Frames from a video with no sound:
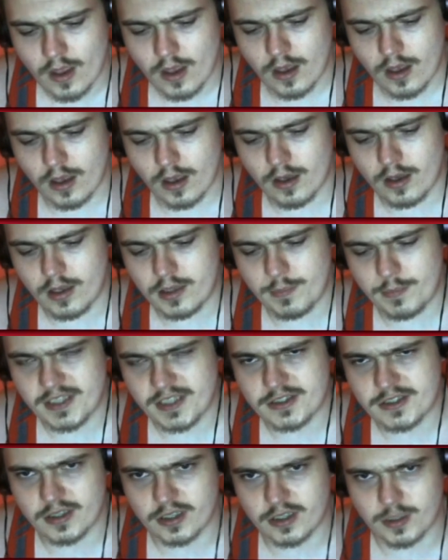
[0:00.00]
You
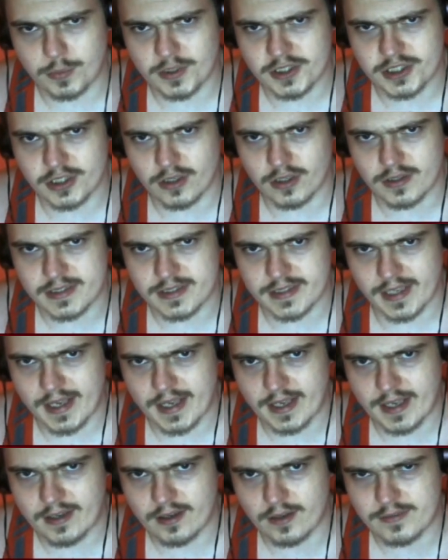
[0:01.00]
mentioned a couple of shows
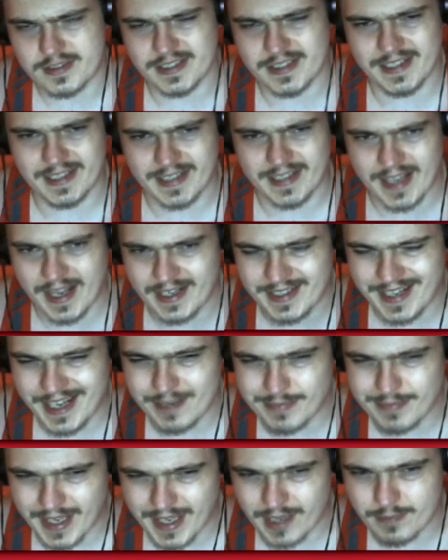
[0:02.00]
there. Obviously, you can't
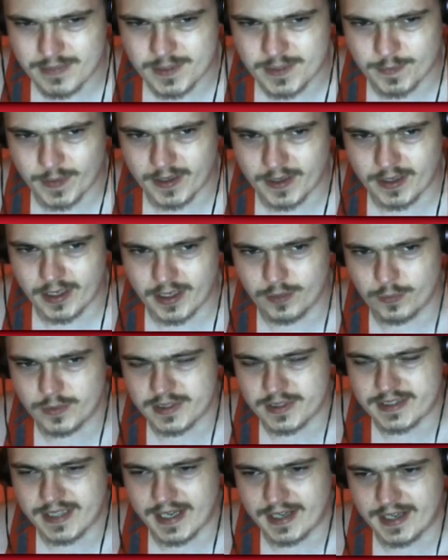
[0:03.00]
name names, but
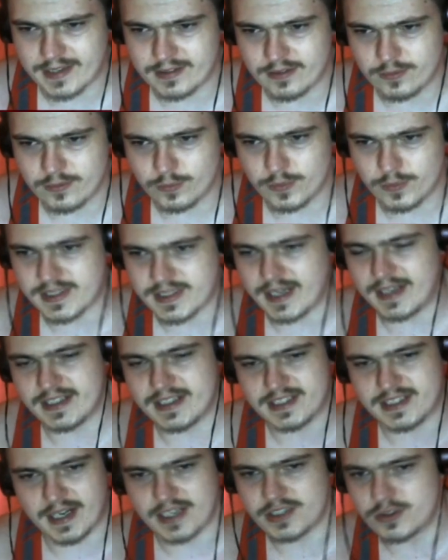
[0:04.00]
was that
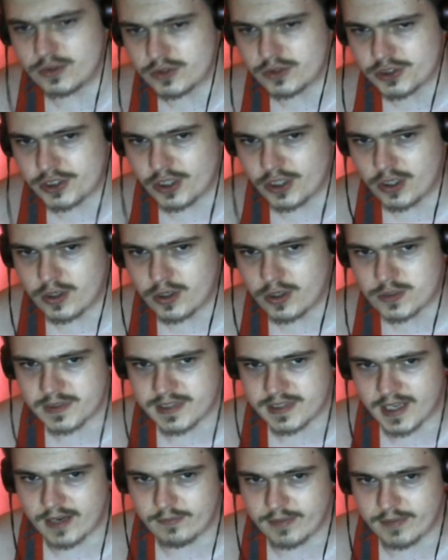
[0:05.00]
international shows?
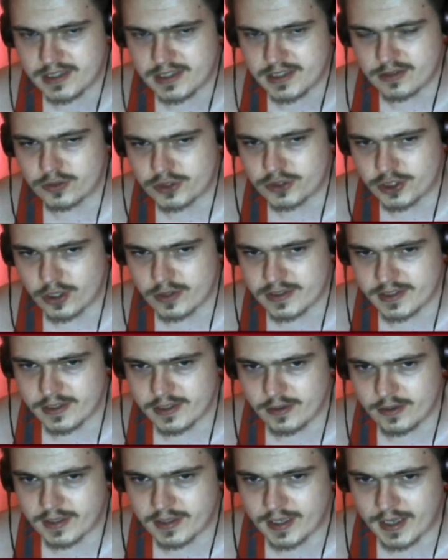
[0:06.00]
Was that regional shows in
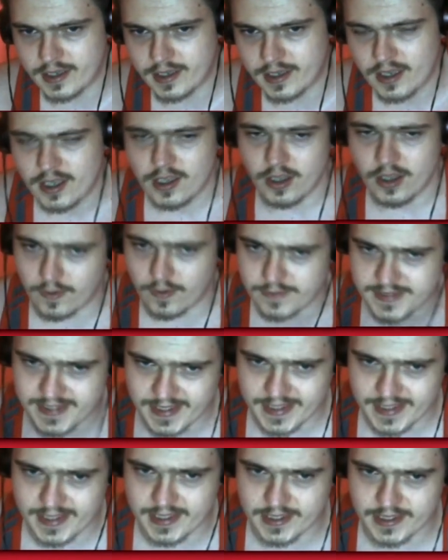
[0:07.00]
the UK?
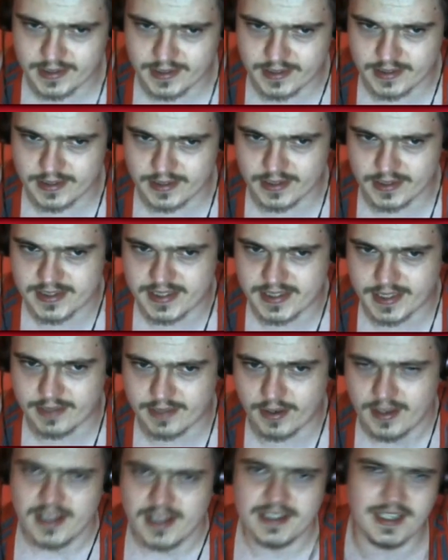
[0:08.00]
Obviously, you're
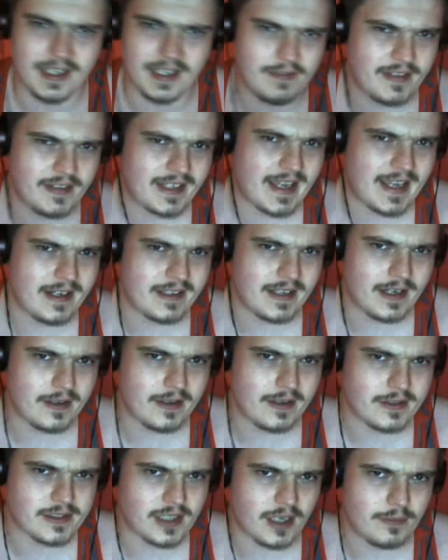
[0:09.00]
sticking around. Do you live in Canada
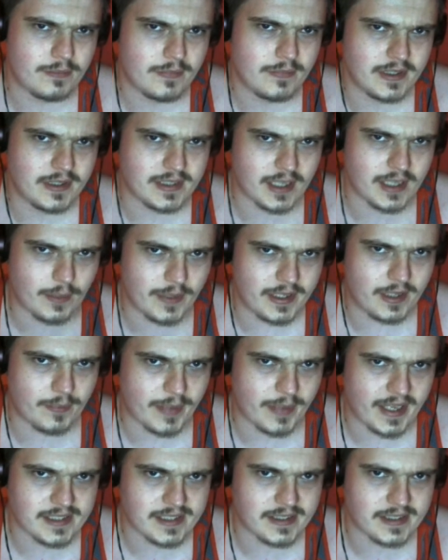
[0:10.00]
now, Tom? Is that where you're
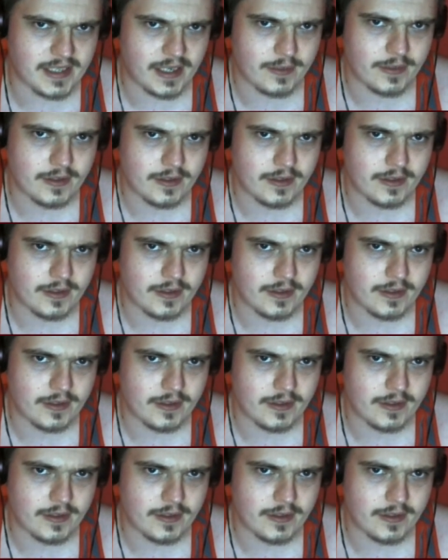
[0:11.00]
based now?